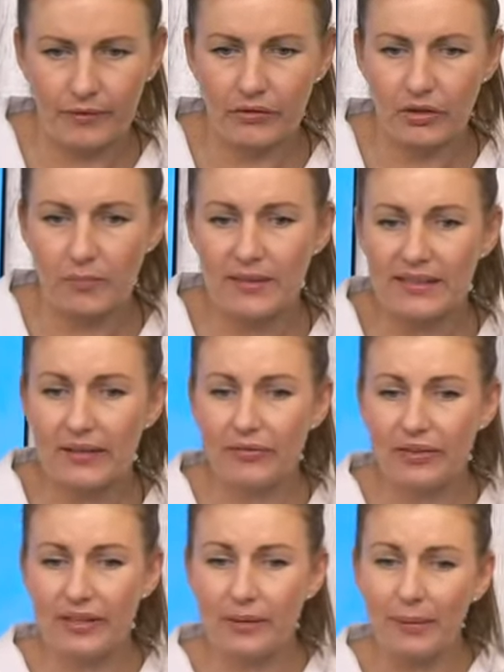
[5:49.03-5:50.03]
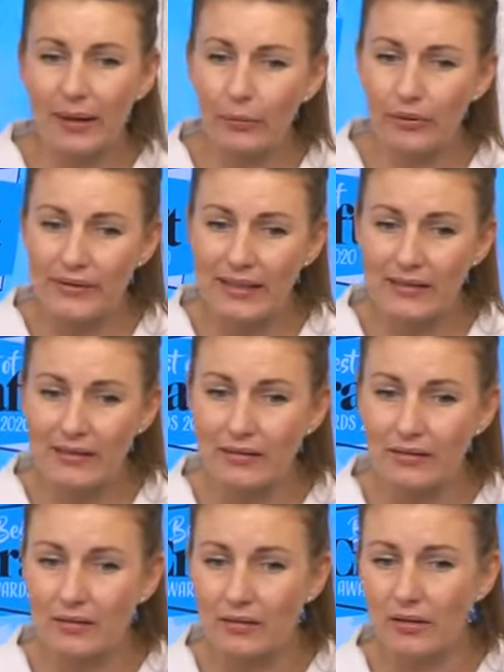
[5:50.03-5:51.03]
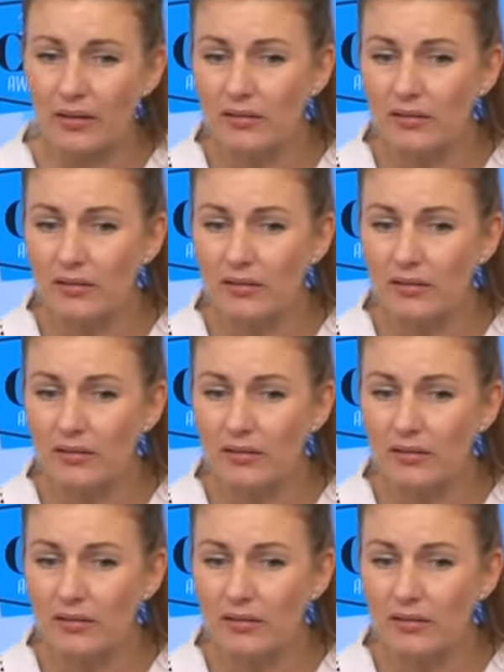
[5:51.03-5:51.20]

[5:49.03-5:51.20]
So you missed everything about the stencils.